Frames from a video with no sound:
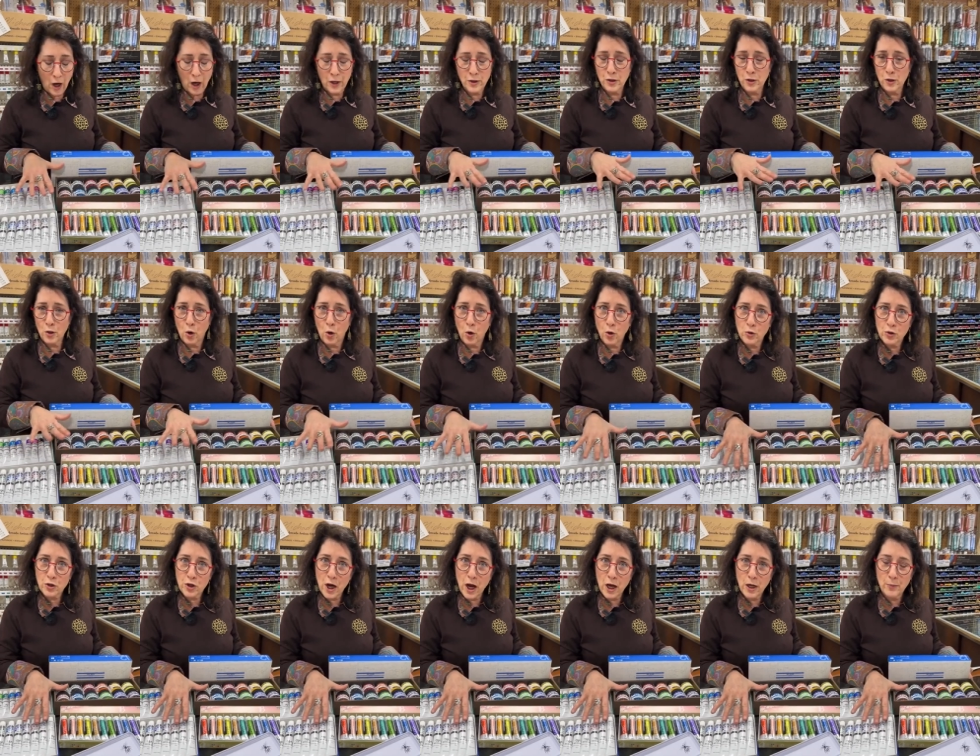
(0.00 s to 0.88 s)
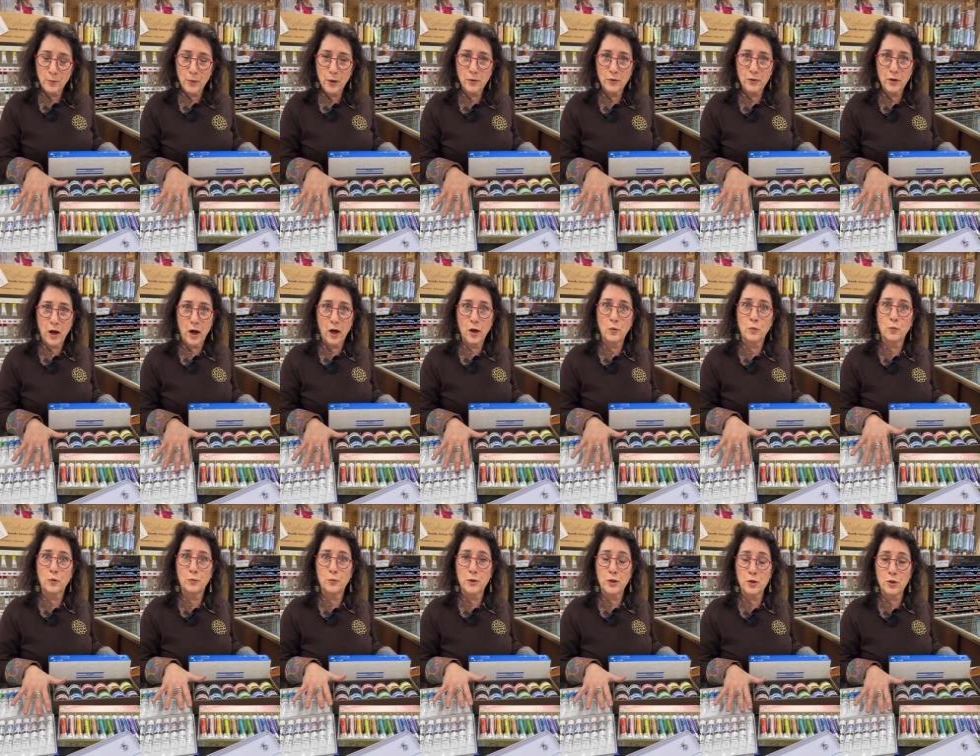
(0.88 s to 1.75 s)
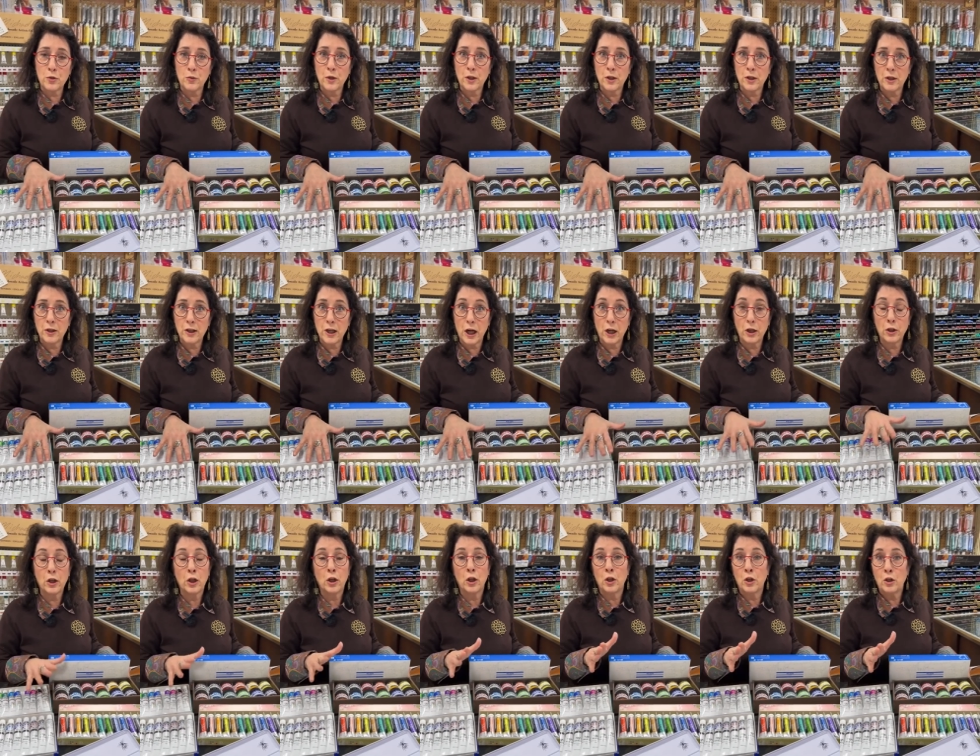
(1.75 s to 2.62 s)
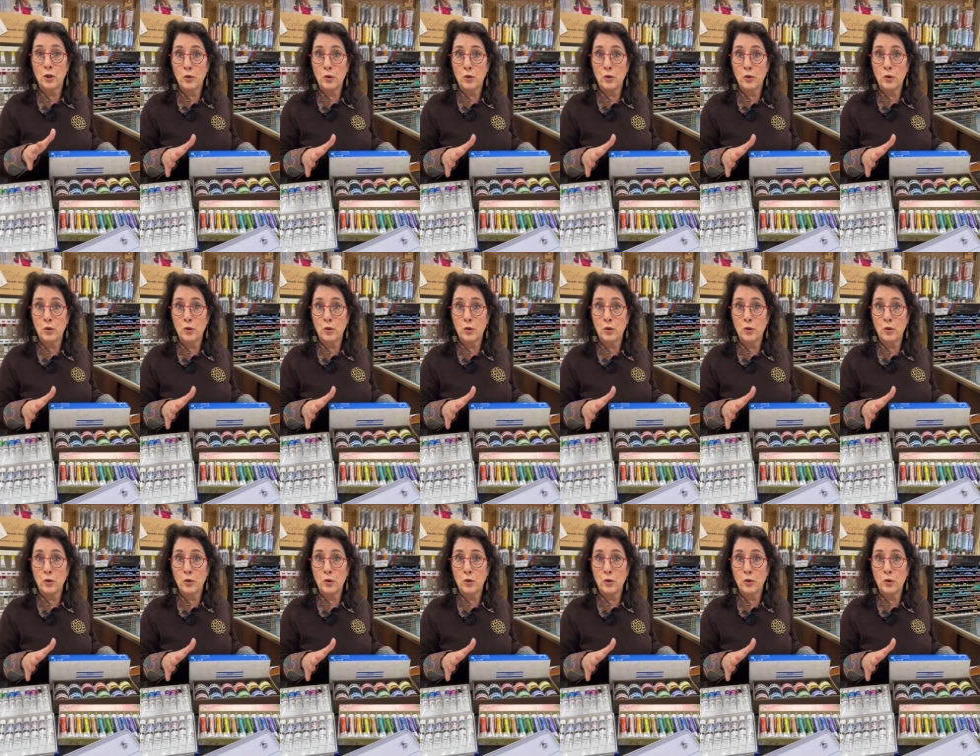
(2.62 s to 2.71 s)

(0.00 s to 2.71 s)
I did a whole chat about that. We'll be doing it again.